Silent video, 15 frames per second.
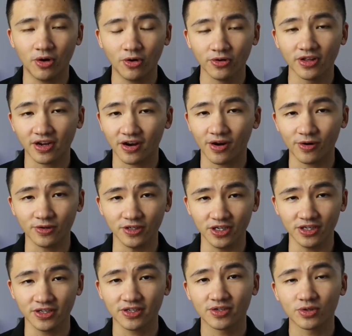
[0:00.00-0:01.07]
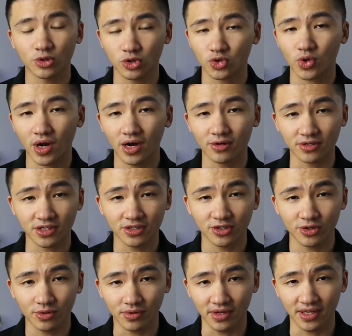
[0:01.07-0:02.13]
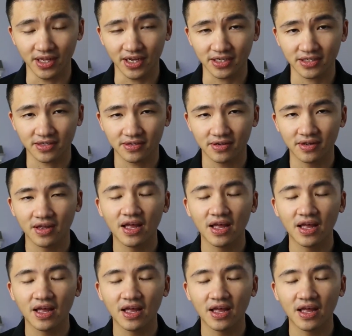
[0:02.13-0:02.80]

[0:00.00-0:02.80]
all the courage to try out Gentoo Linux.